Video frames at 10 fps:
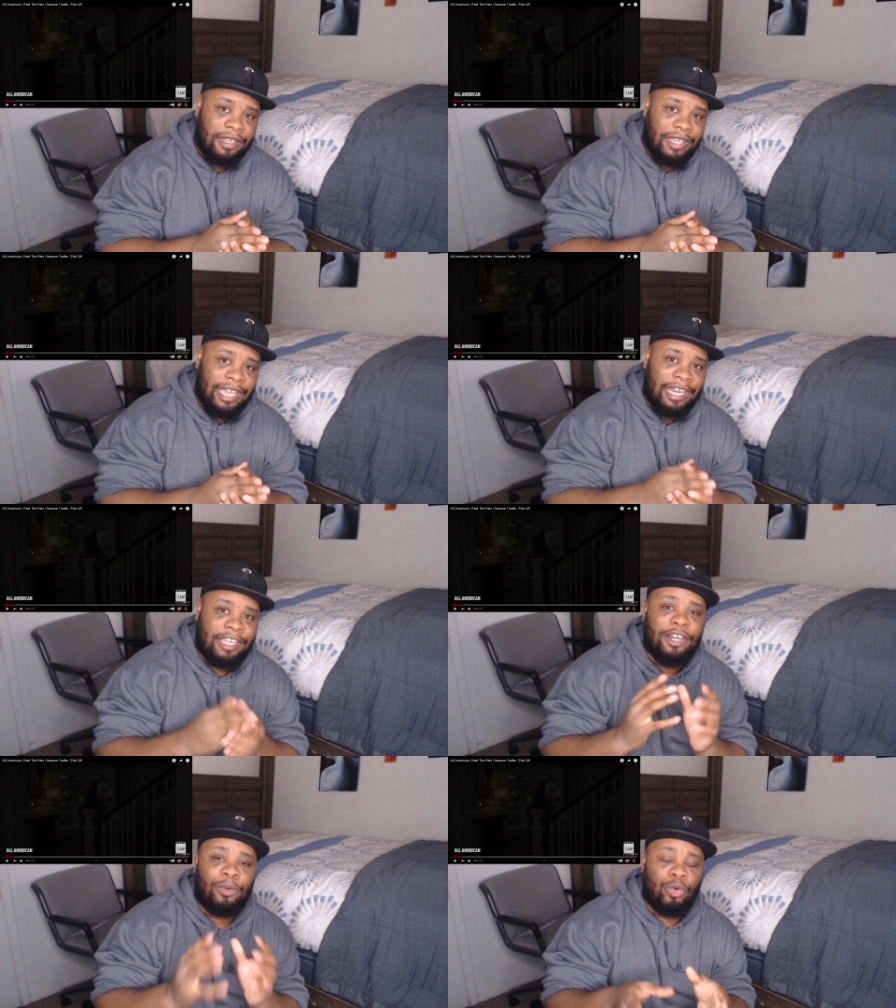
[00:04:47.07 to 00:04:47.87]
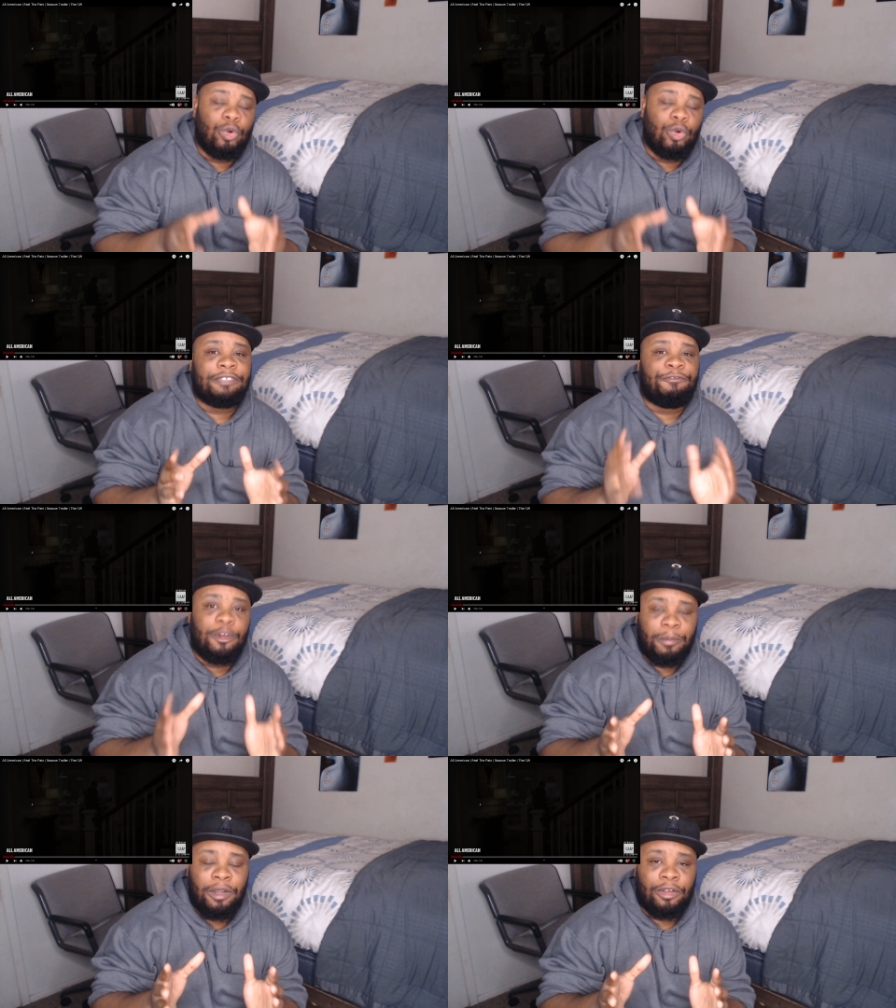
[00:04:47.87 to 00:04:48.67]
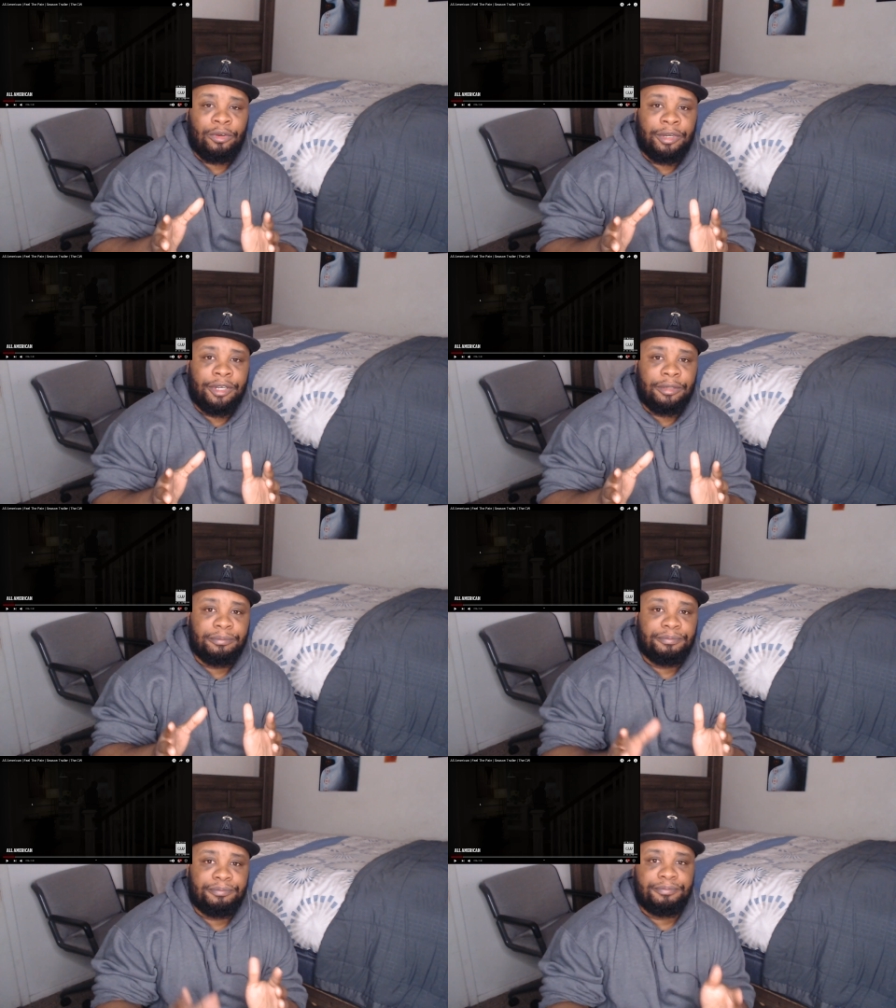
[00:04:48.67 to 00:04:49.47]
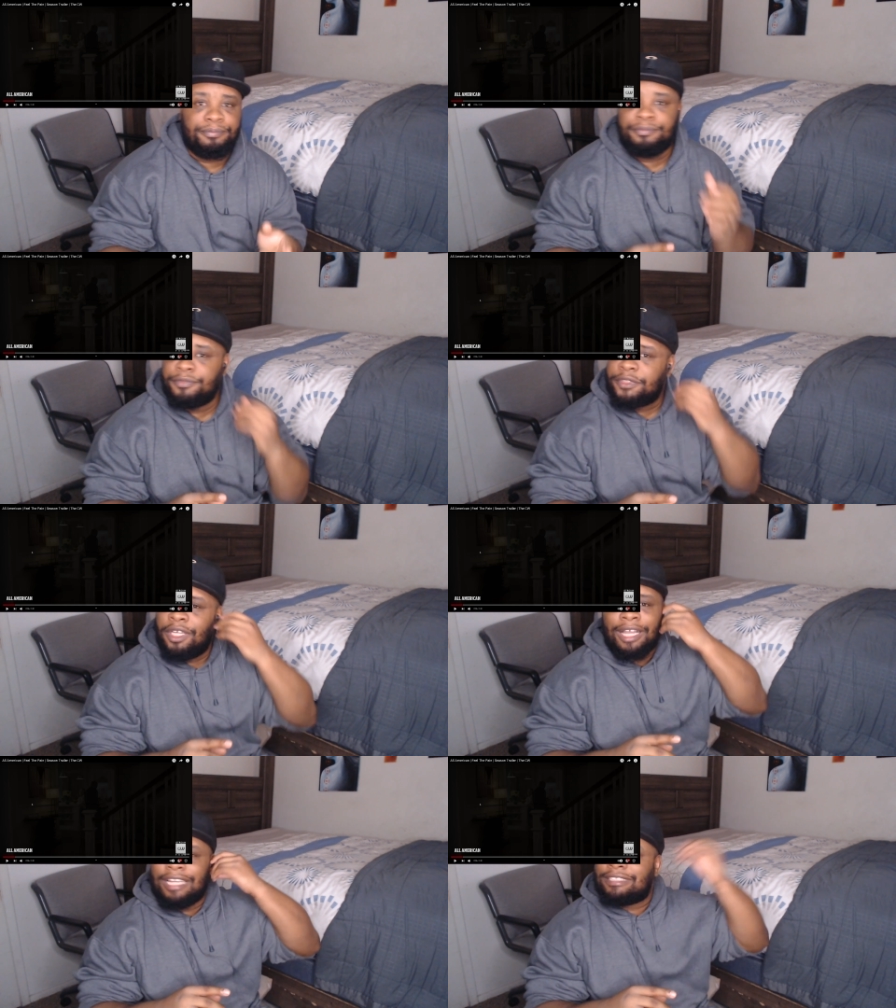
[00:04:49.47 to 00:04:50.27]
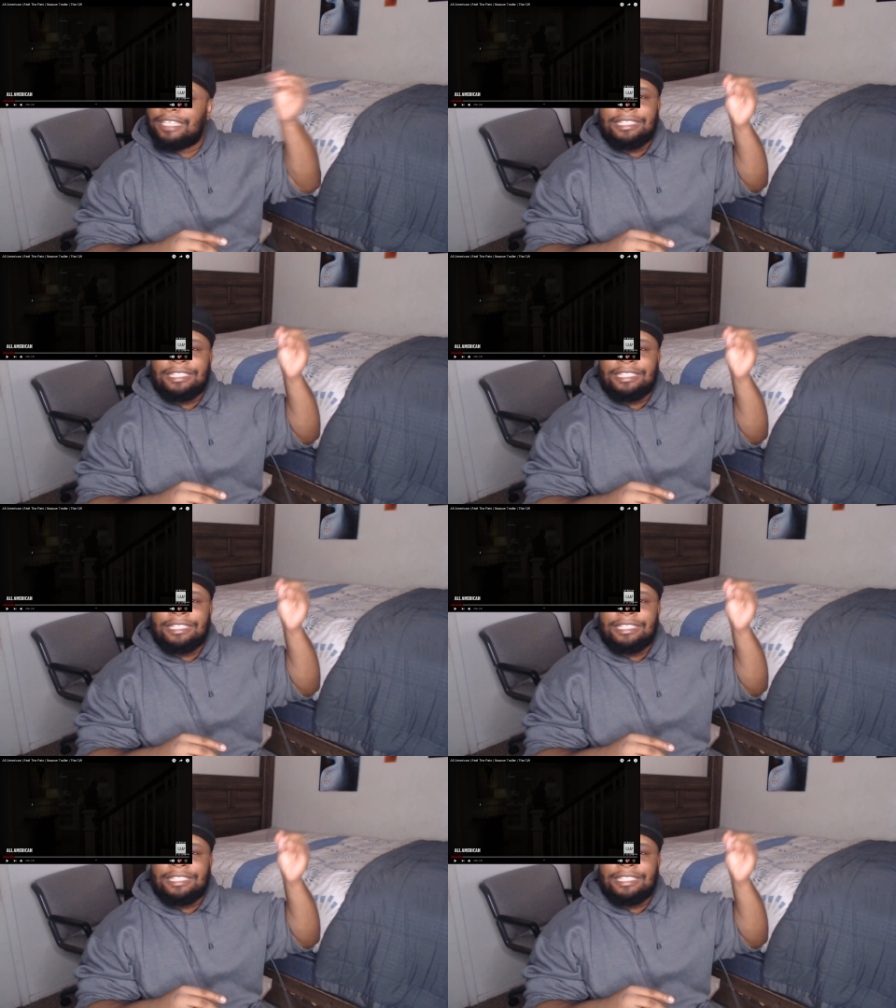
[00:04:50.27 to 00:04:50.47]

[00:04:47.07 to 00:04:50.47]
and it could have ruined his football career." I gotta take